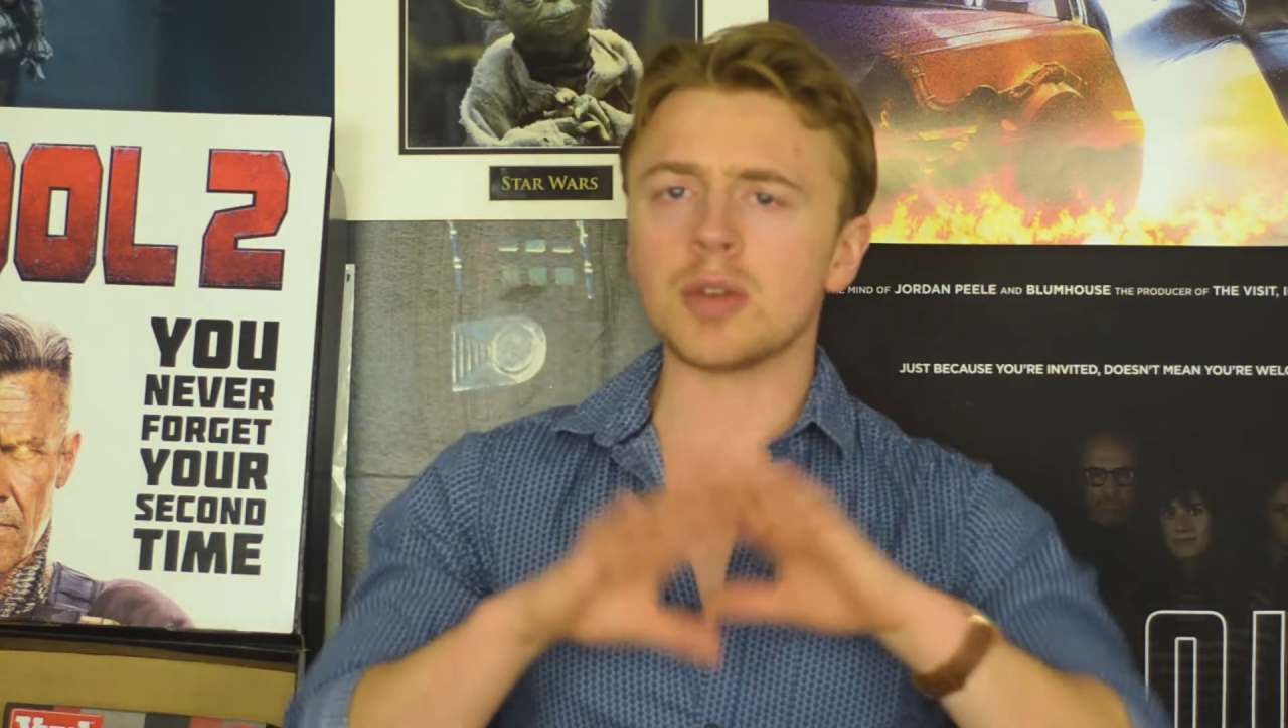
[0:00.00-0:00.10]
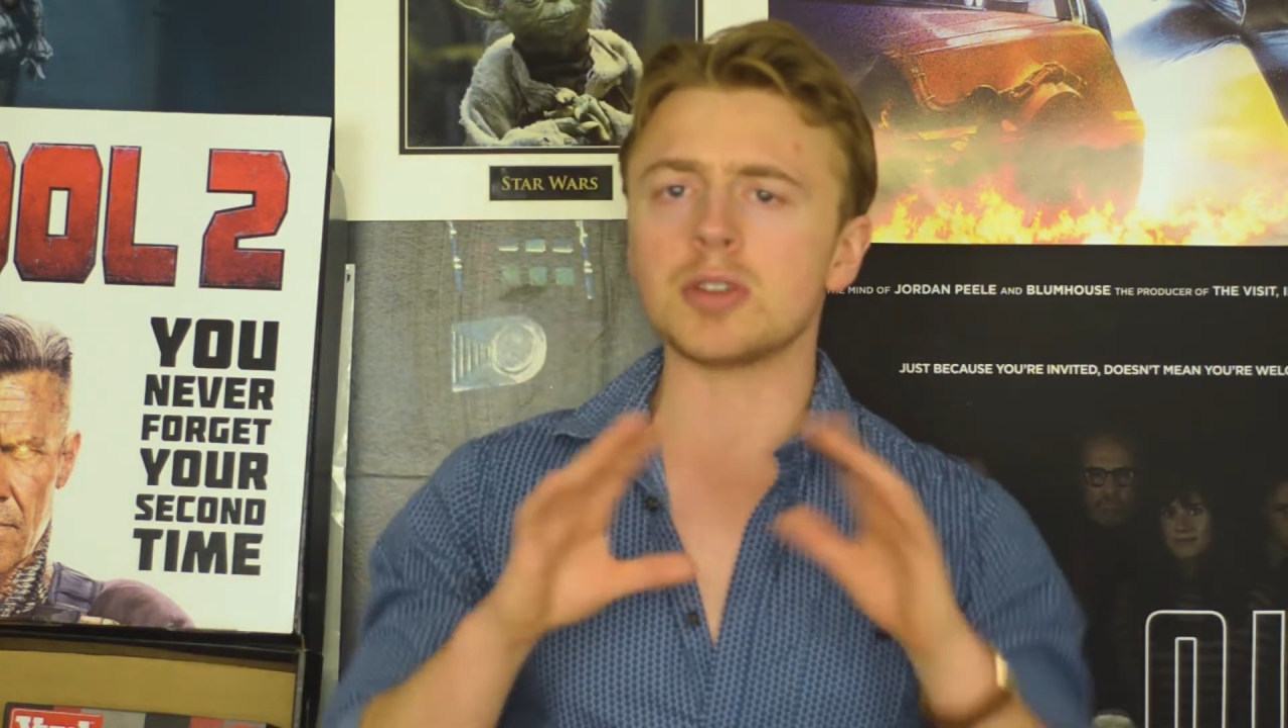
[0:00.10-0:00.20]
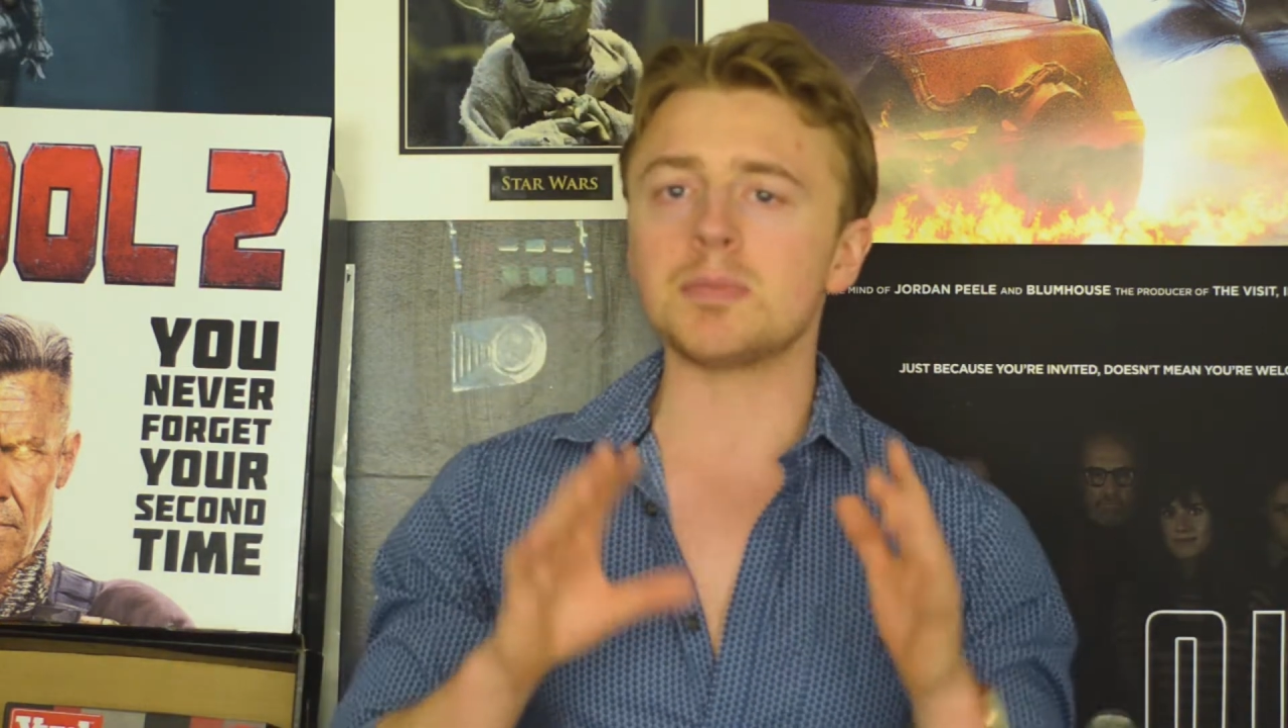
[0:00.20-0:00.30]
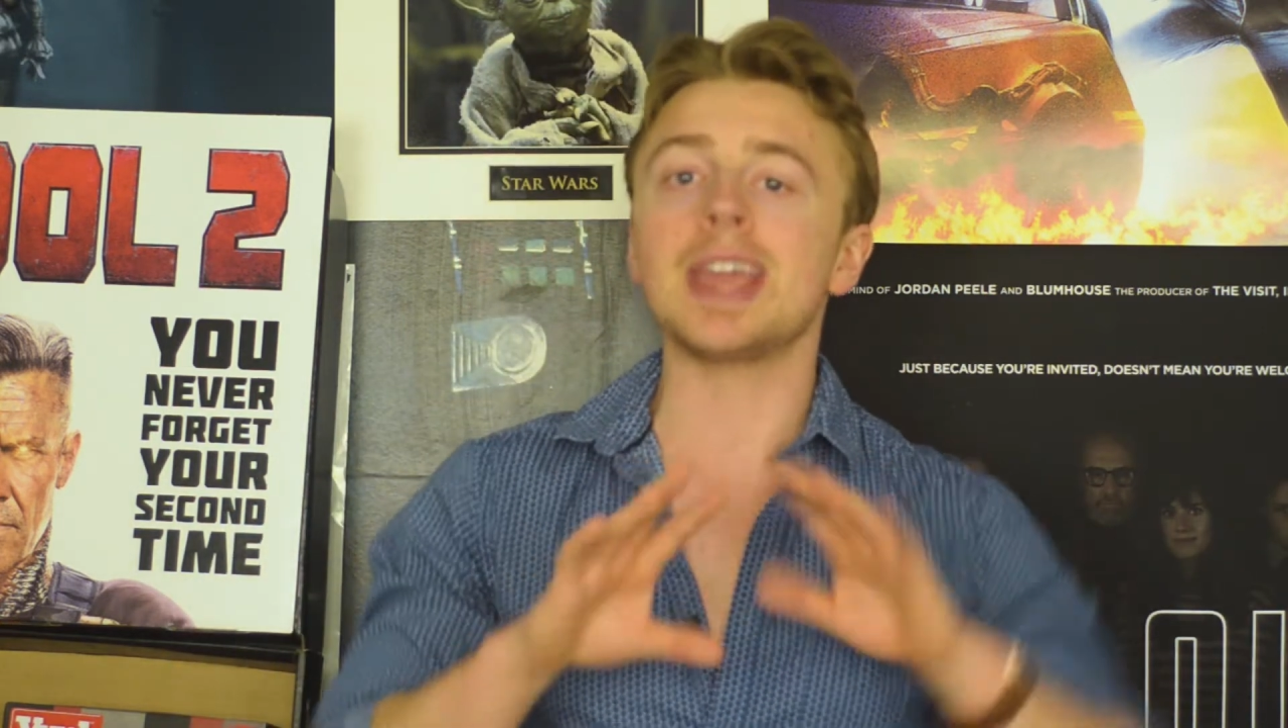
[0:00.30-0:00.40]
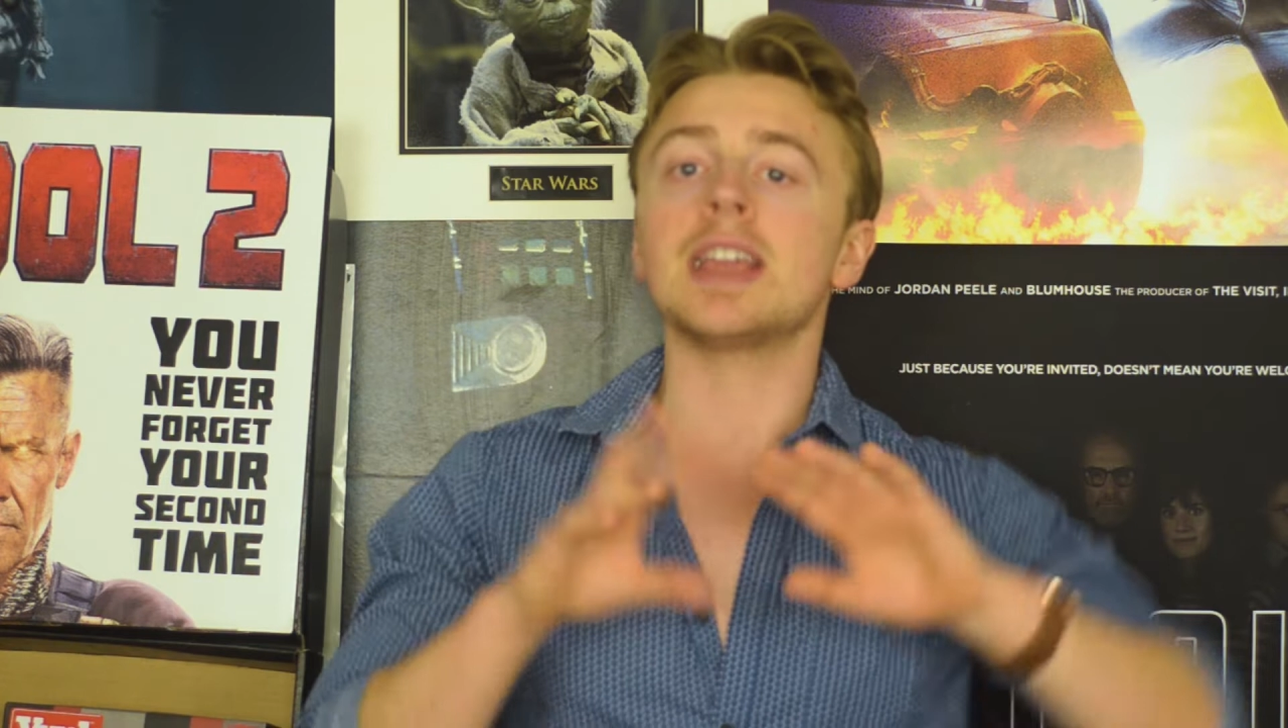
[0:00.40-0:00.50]

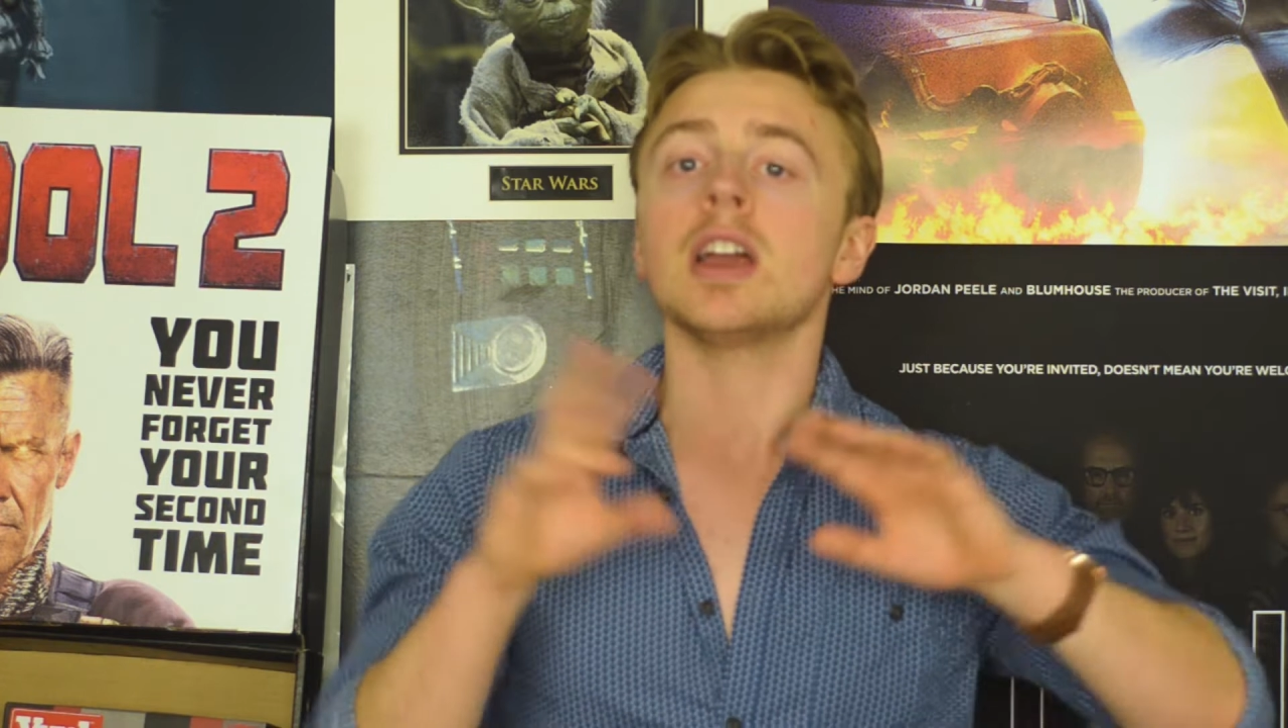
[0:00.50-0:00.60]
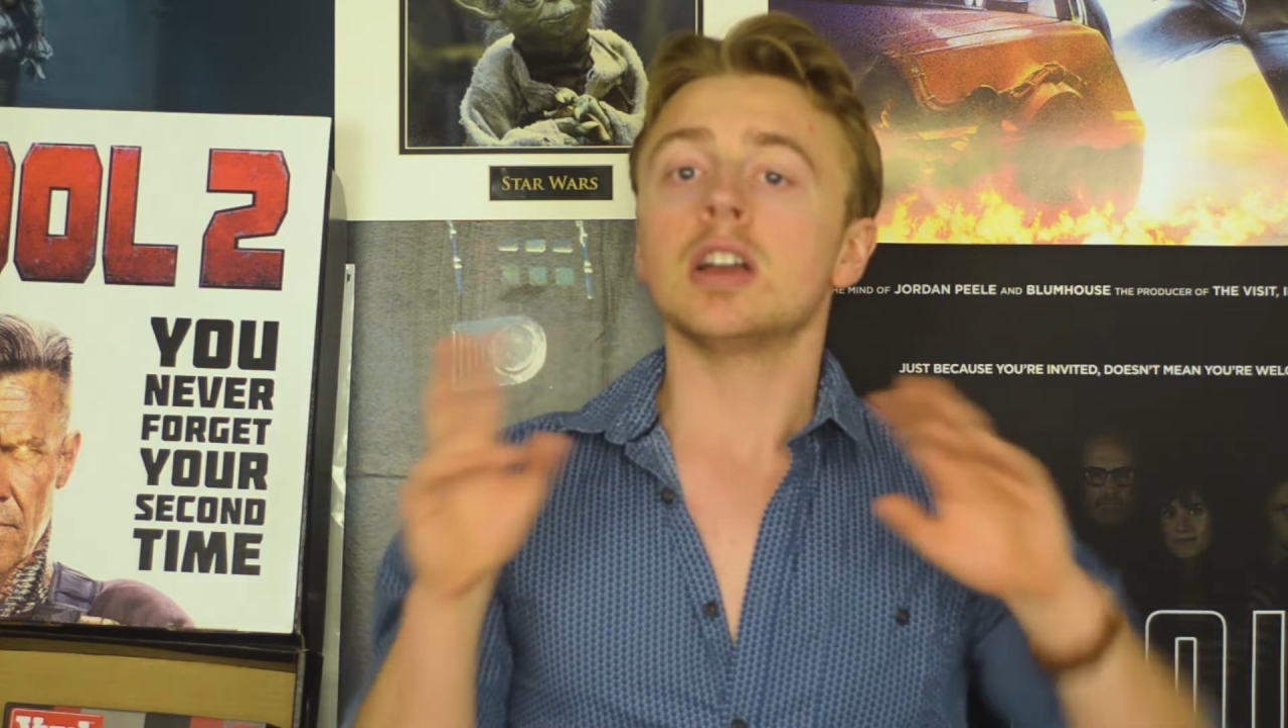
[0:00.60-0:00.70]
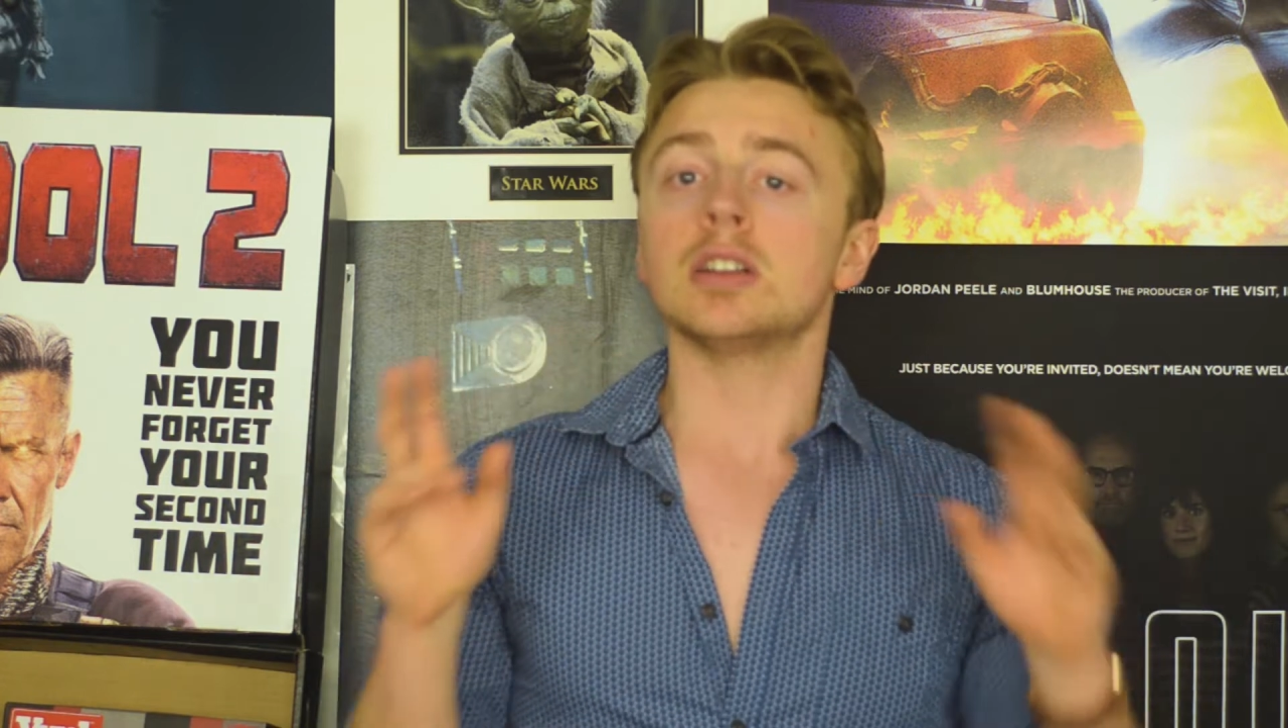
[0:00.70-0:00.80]
would make